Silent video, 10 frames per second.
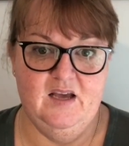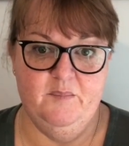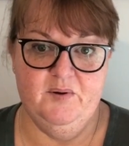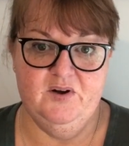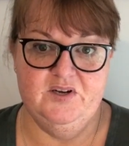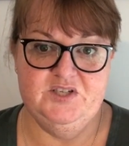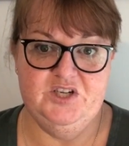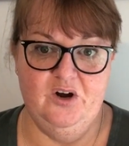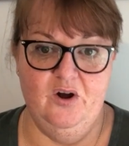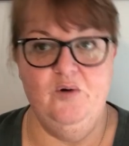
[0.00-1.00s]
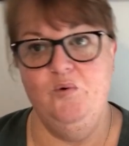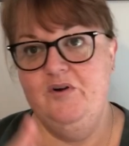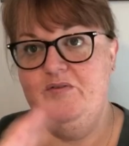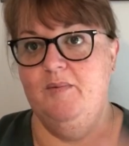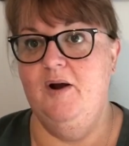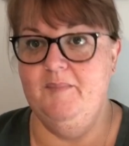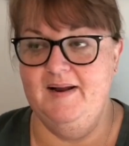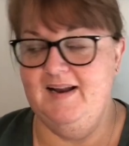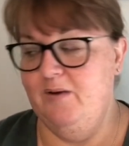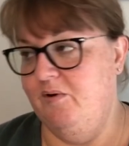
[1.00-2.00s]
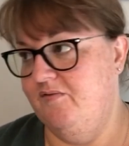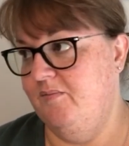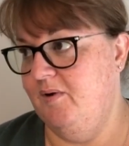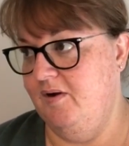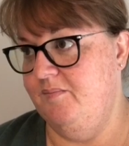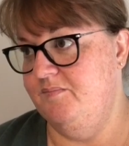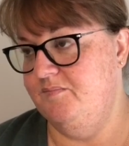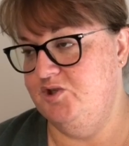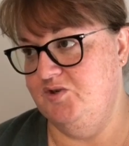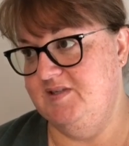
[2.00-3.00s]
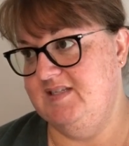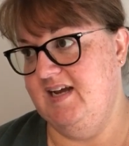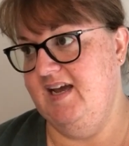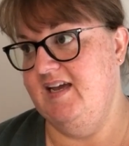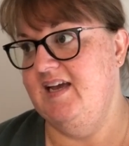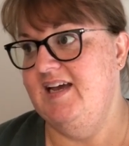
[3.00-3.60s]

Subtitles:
because, work from home Monday, work from home Tuesday,